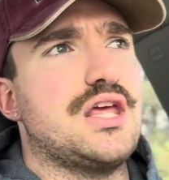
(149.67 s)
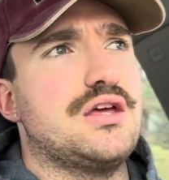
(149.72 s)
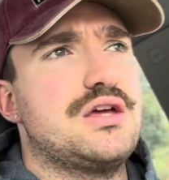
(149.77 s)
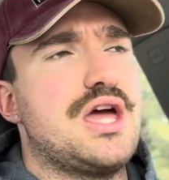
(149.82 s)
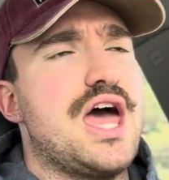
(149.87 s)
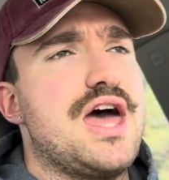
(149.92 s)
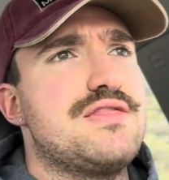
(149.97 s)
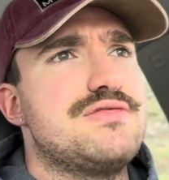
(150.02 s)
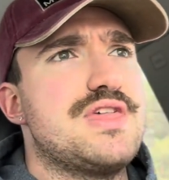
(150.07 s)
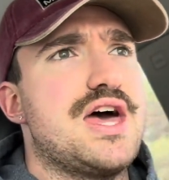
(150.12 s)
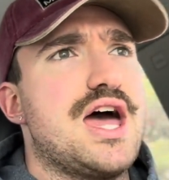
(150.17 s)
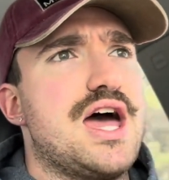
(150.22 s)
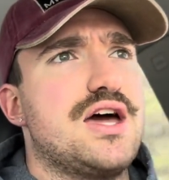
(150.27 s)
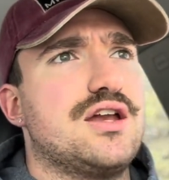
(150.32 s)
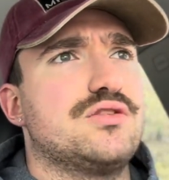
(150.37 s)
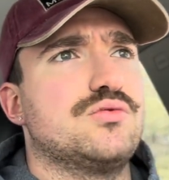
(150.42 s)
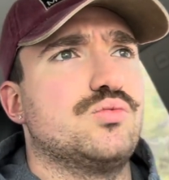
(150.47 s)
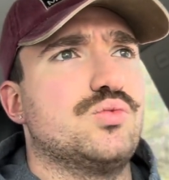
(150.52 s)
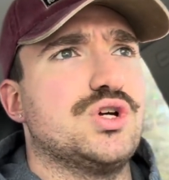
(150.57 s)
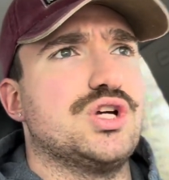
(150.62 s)
And
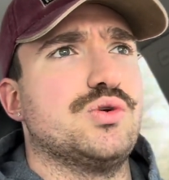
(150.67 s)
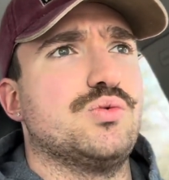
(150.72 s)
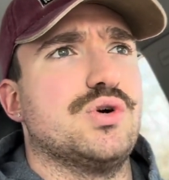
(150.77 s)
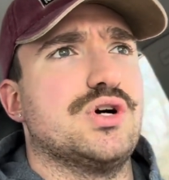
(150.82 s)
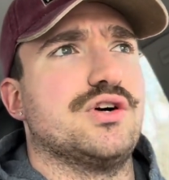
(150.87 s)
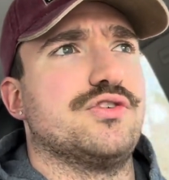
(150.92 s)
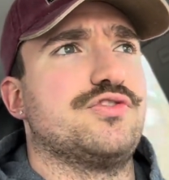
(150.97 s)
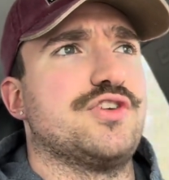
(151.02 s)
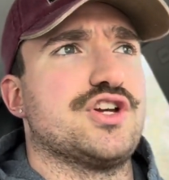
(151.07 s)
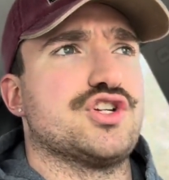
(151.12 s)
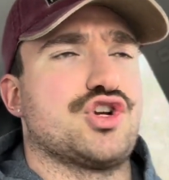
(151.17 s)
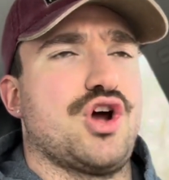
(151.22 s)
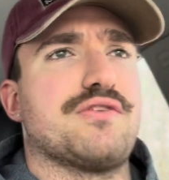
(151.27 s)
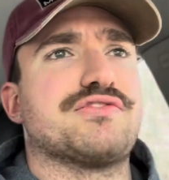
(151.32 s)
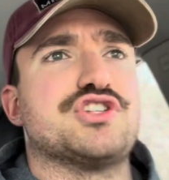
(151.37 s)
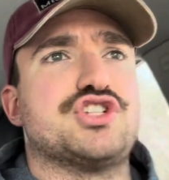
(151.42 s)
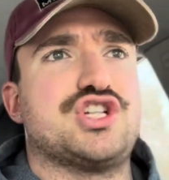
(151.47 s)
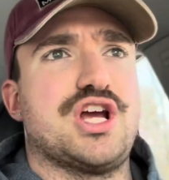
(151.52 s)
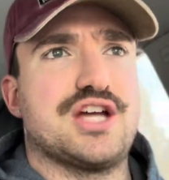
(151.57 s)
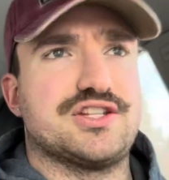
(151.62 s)
then we will finish off the
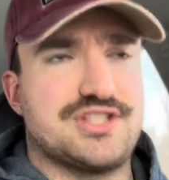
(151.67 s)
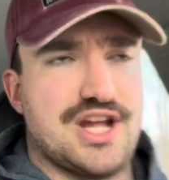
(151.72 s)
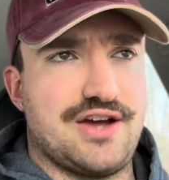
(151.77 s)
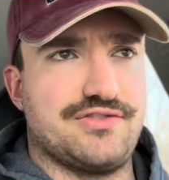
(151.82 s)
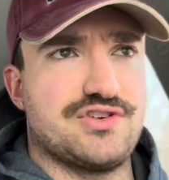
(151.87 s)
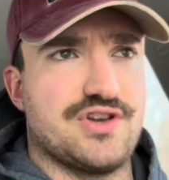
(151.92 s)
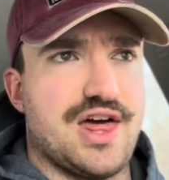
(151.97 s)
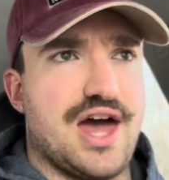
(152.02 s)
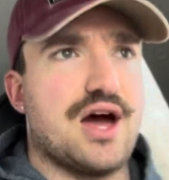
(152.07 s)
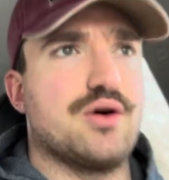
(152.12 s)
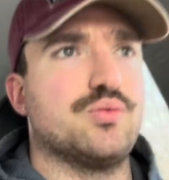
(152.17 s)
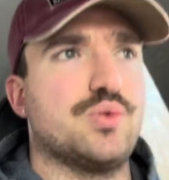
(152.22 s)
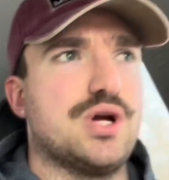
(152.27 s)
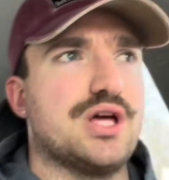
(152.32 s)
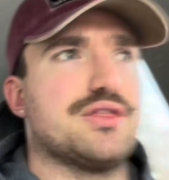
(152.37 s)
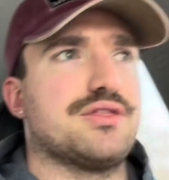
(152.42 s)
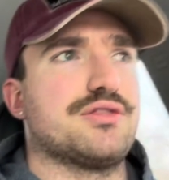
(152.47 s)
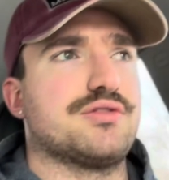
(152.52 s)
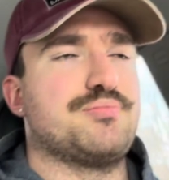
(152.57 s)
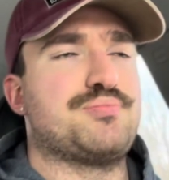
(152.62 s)
chest after that with
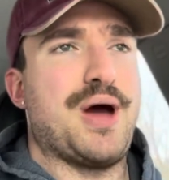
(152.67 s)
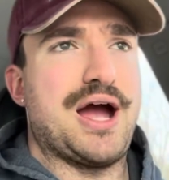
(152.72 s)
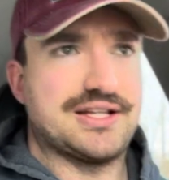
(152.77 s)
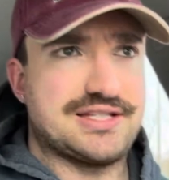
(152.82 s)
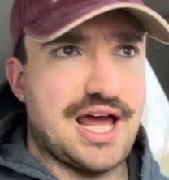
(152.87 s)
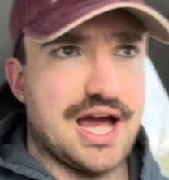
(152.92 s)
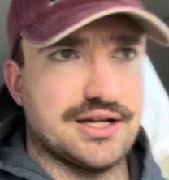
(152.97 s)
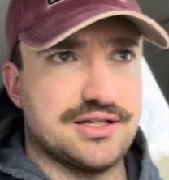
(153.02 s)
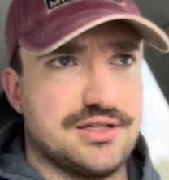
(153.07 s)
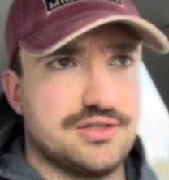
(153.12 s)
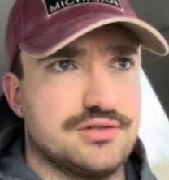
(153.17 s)
pec deck.